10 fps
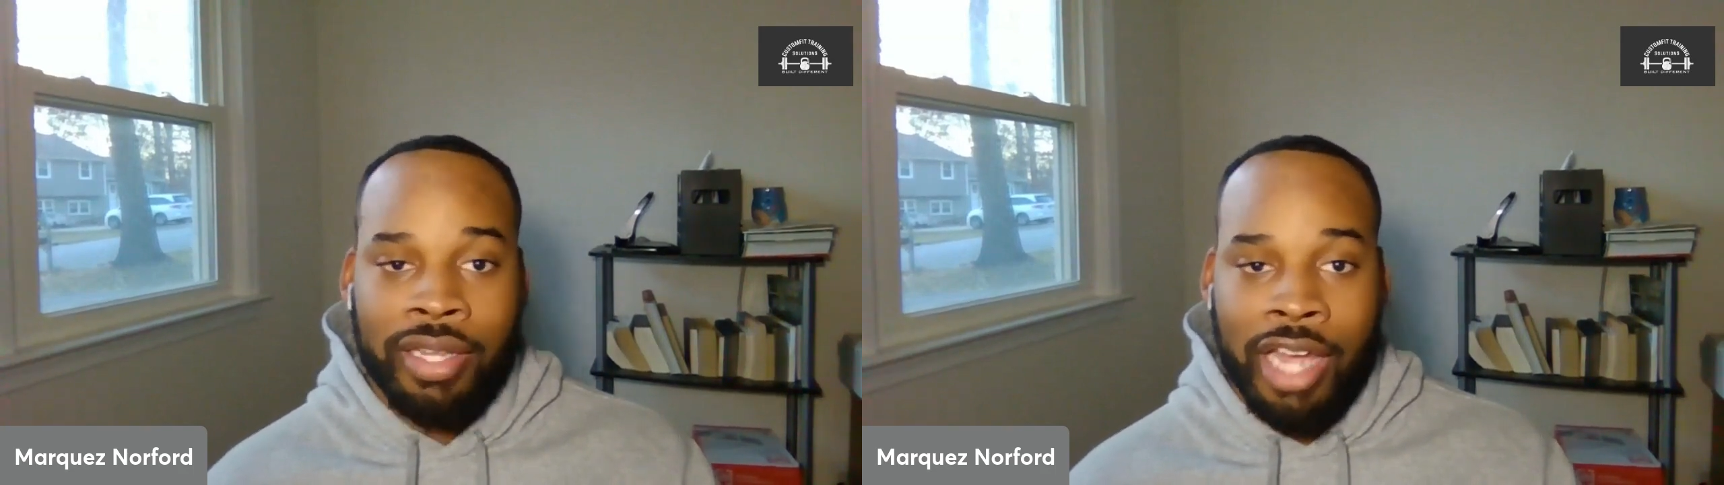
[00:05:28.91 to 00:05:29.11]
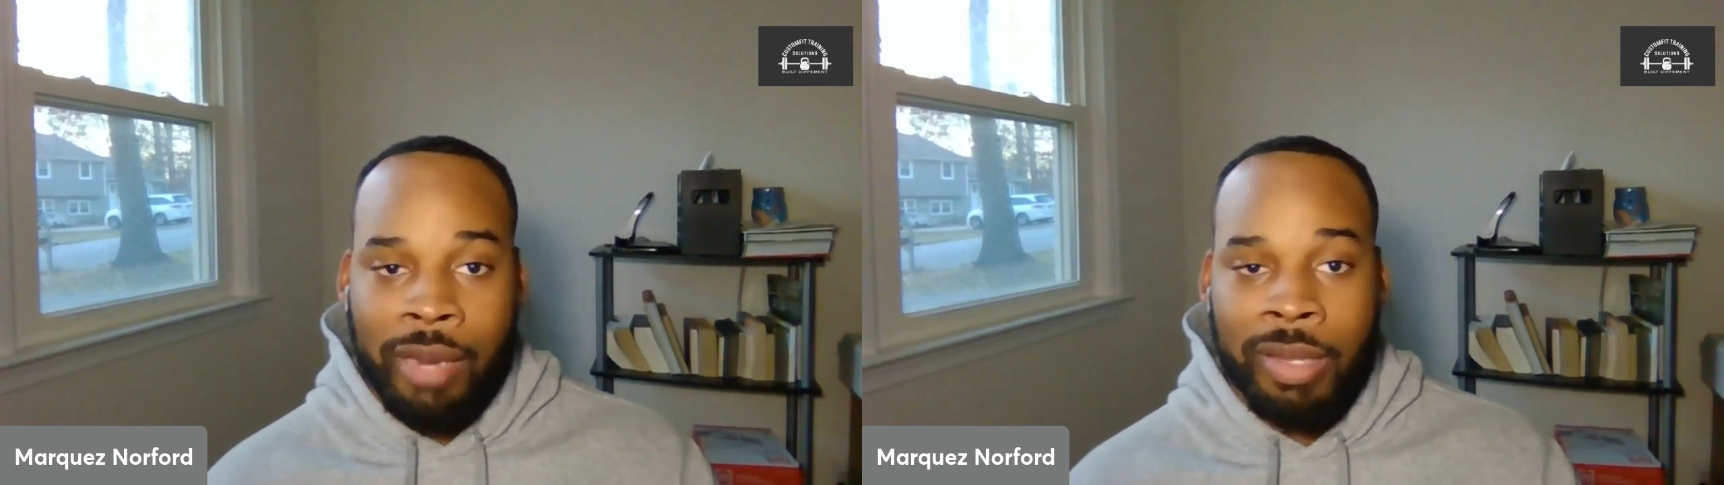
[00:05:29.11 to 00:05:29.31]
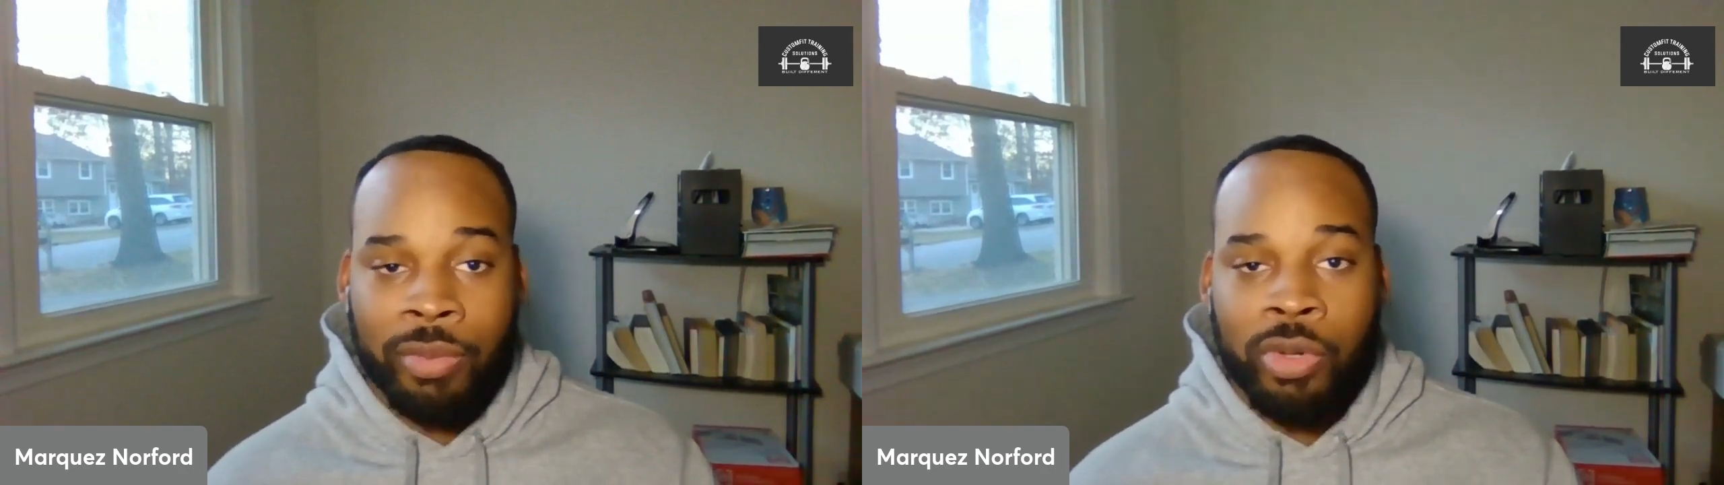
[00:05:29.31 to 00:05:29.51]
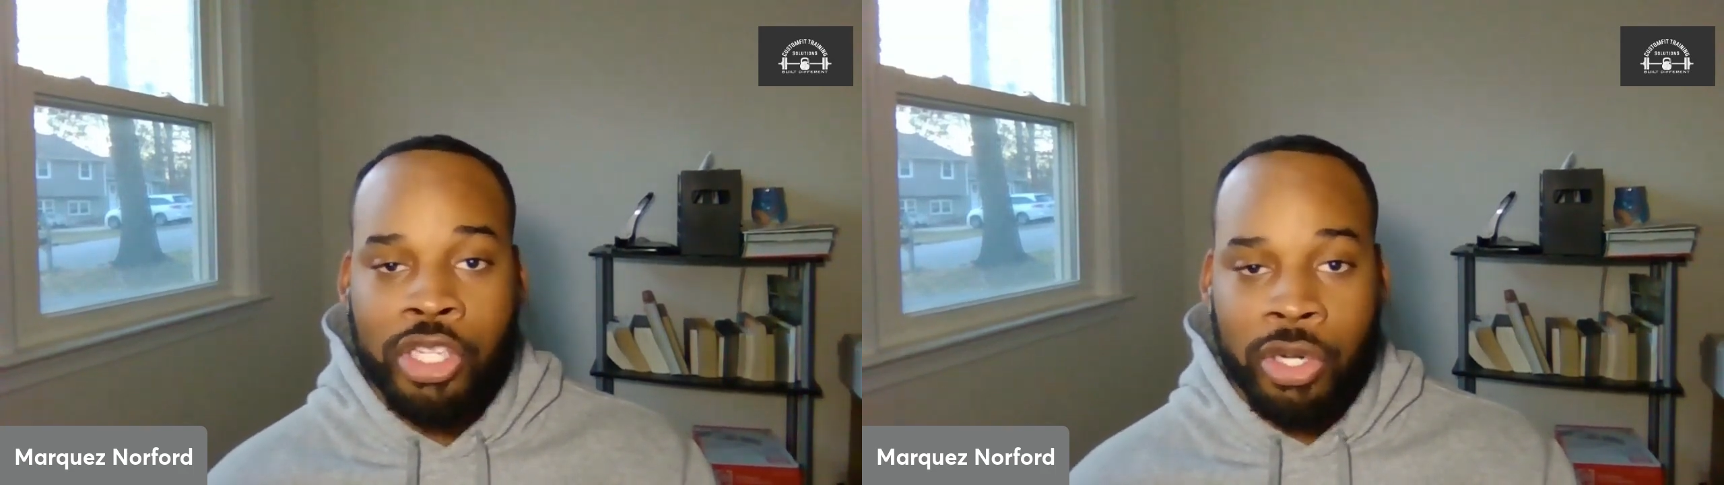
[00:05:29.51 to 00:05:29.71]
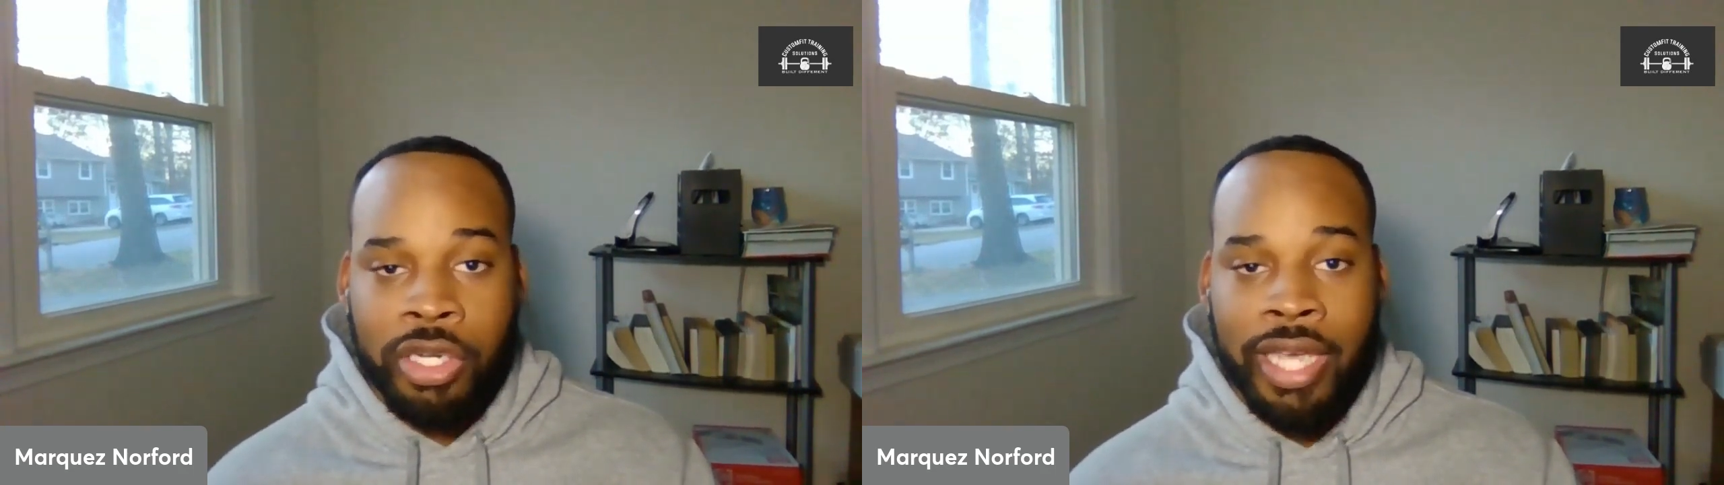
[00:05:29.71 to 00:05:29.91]
lot of people will
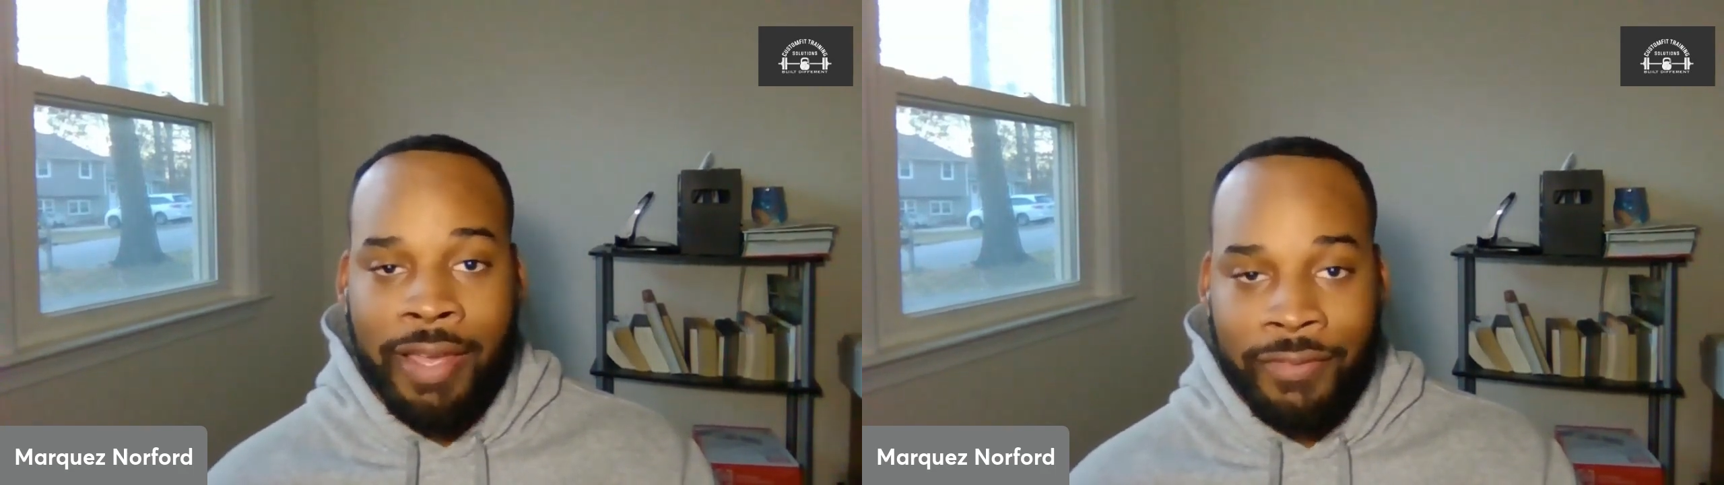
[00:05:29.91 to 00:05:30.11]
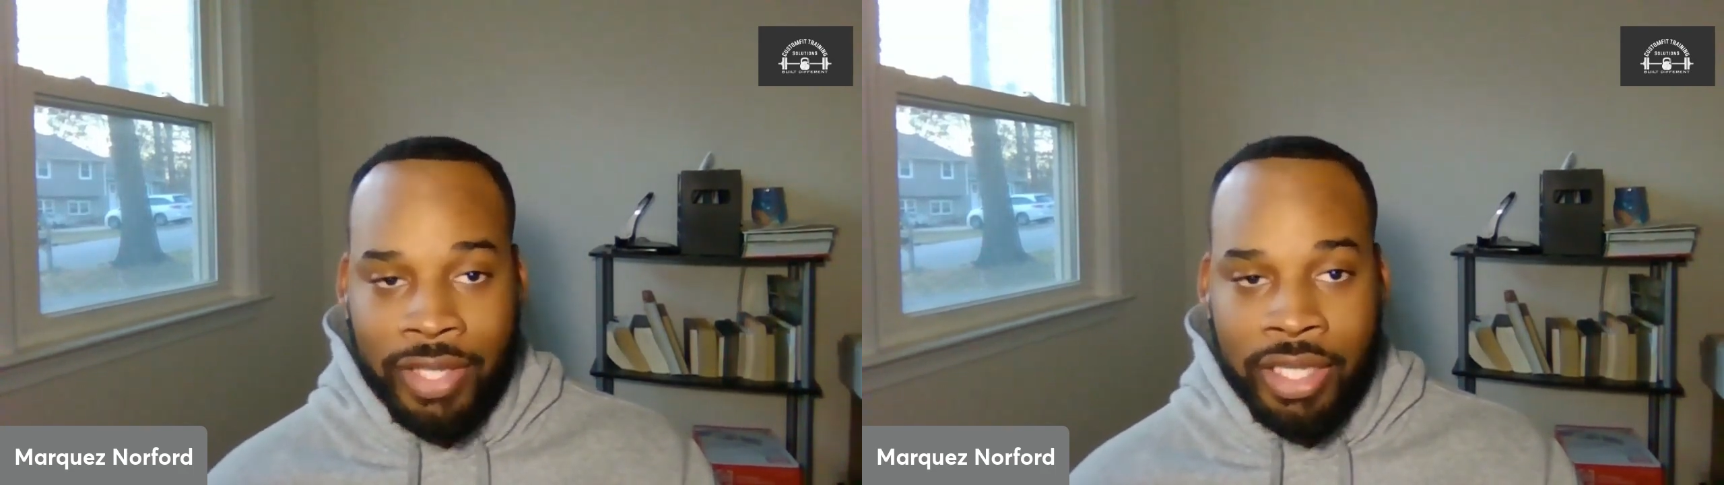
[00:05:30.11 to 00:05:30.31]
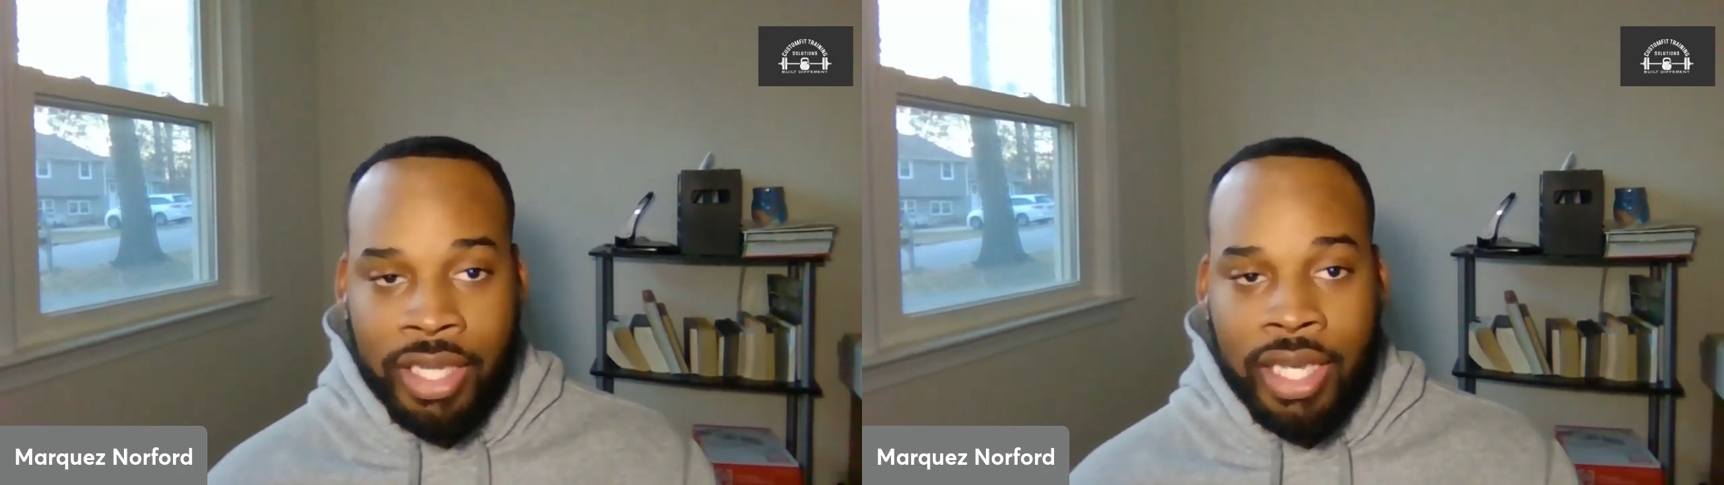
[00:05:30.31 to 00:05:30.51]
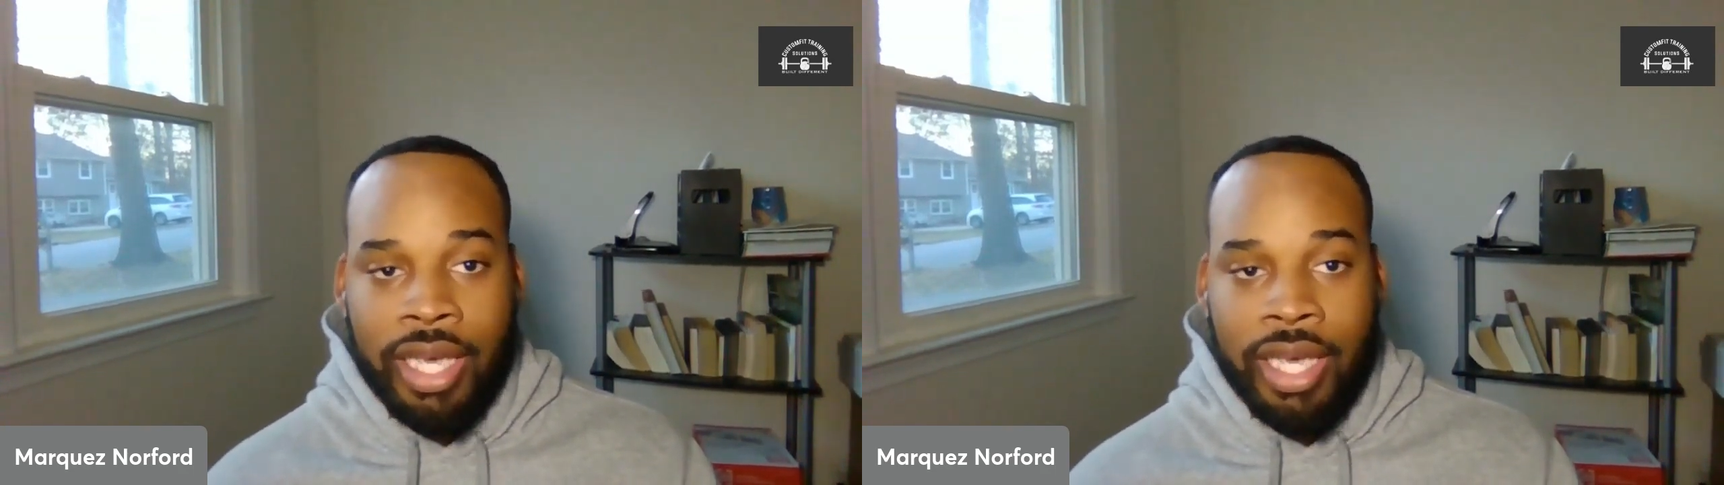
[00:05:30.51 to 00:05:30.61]
turn to caffeine.